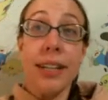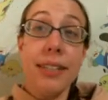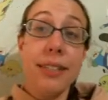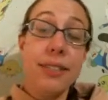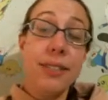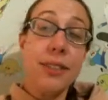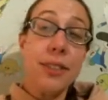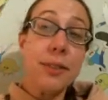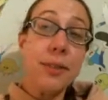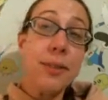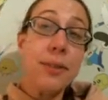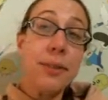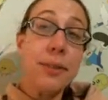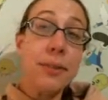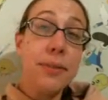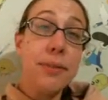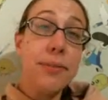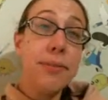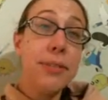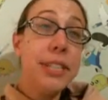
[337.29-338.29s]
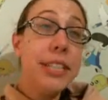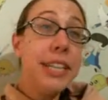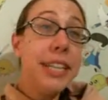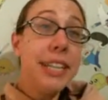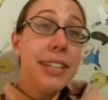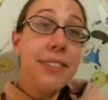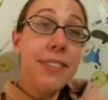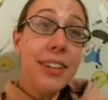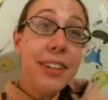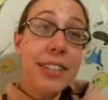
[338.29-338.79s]
so
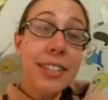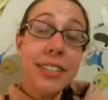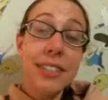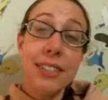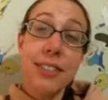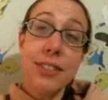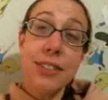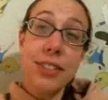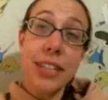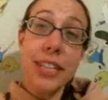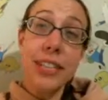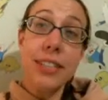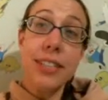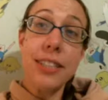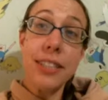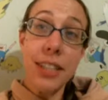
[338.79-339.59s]
freeing about Illustrator.